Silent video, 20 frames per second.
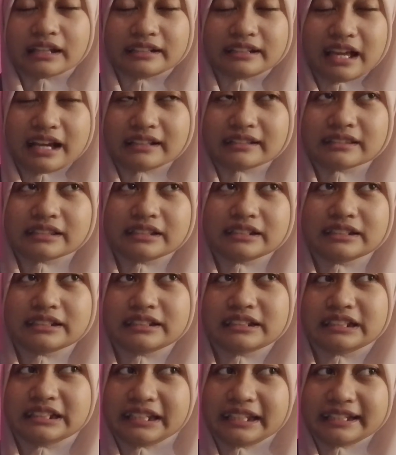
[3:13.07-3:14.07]

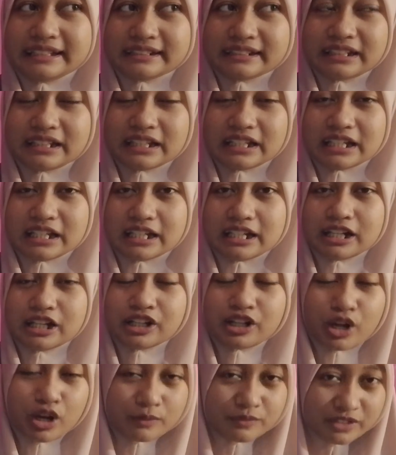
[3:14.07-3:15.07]
doesn't need
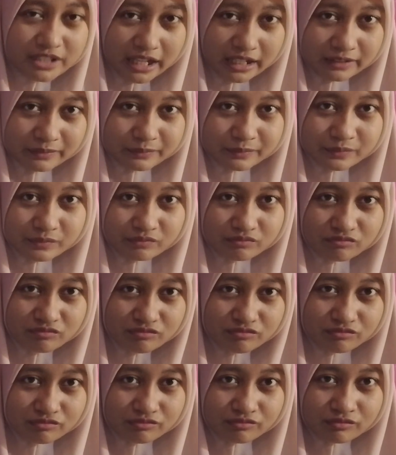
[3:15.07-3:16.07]
an object.
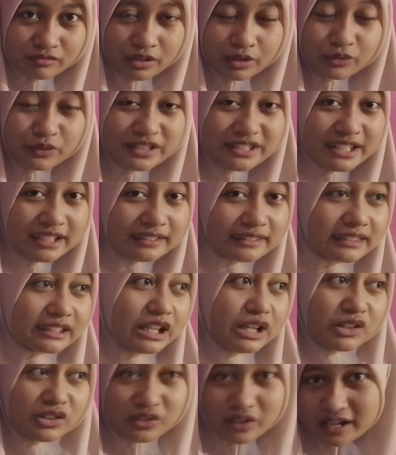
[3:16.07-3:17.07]
We just
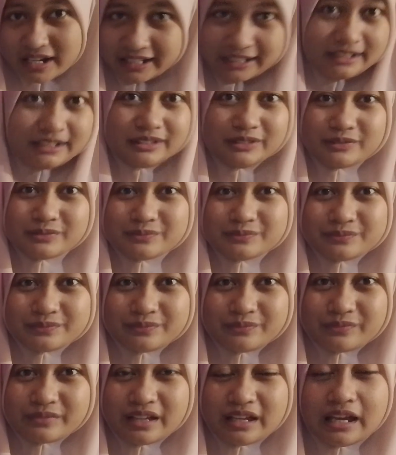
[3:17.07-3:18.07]
run.
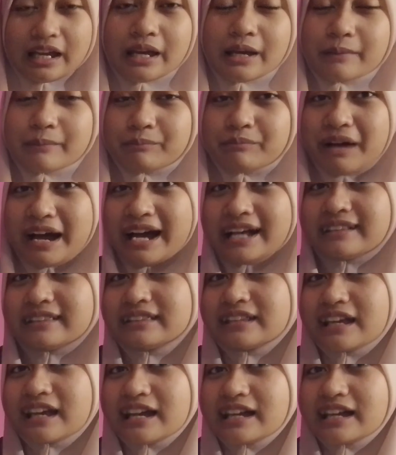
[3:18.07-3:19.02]
But